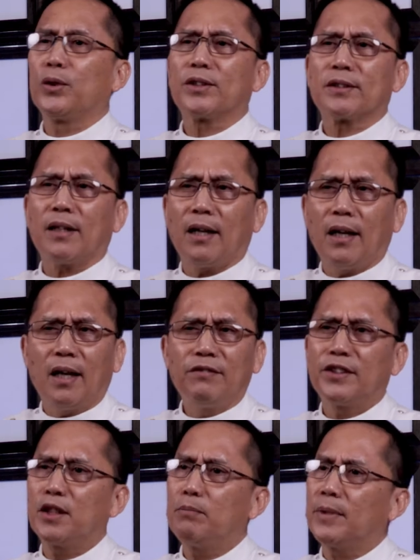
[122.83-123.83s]
is
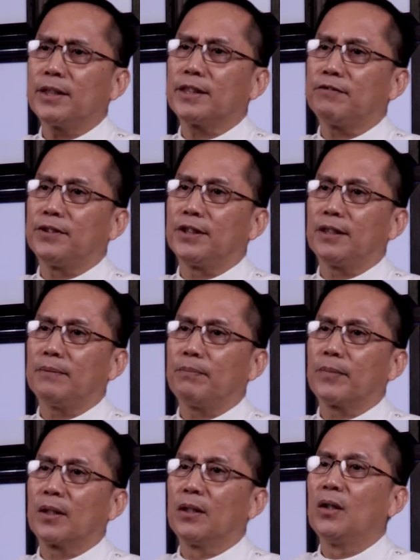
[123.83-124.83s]
ever merciful,
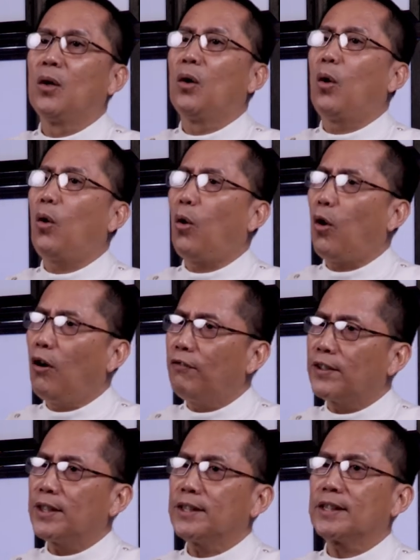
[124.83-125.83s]
who
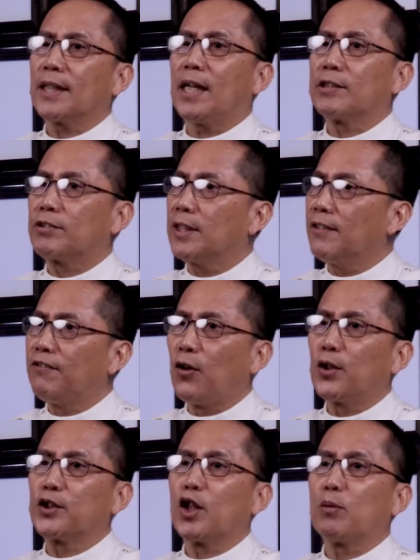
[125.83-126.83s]
offers a
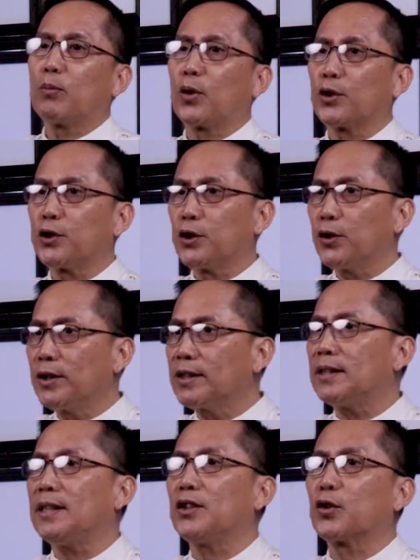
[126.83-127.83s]
threefold
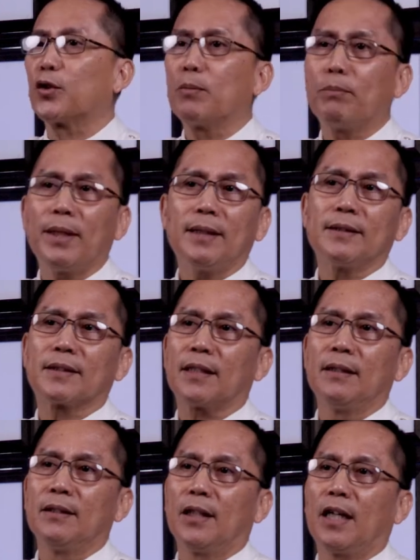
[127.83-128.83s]
opportunity to repent
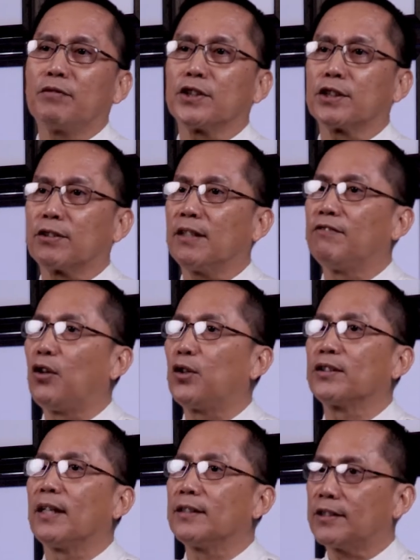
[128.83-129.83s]
of his
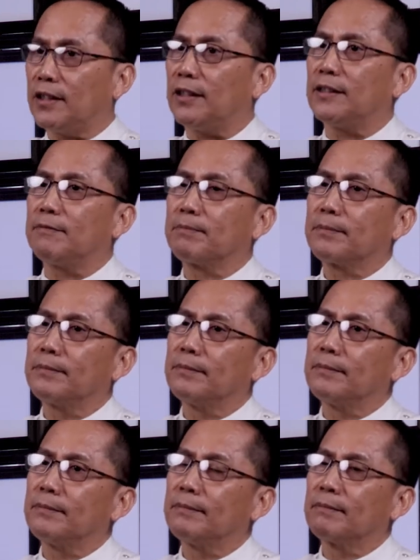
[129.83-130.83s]
threefold sin.
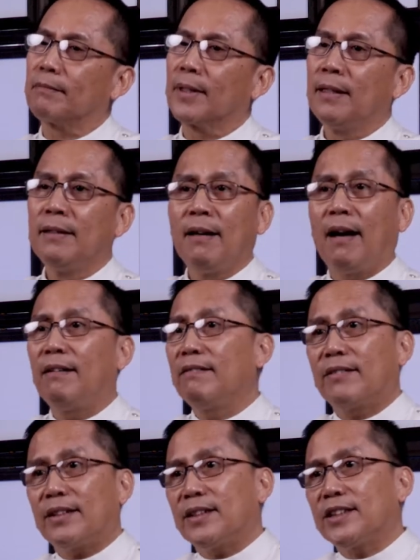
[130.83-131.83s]

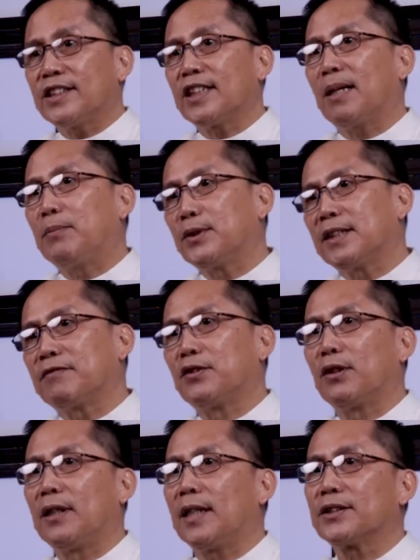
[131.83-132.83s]
And there is a
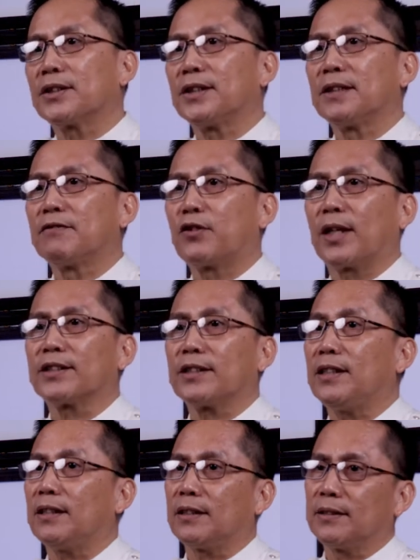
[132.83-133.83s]
beautiful lesson for
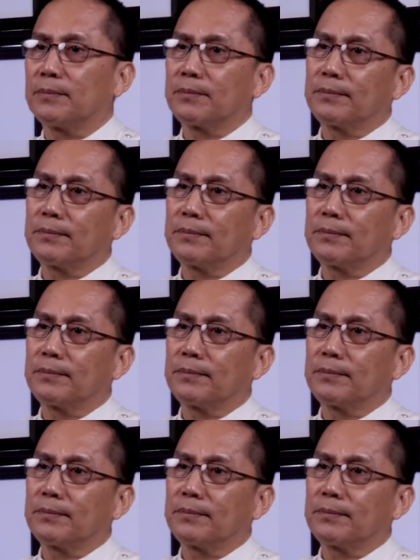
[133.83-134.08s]
us here.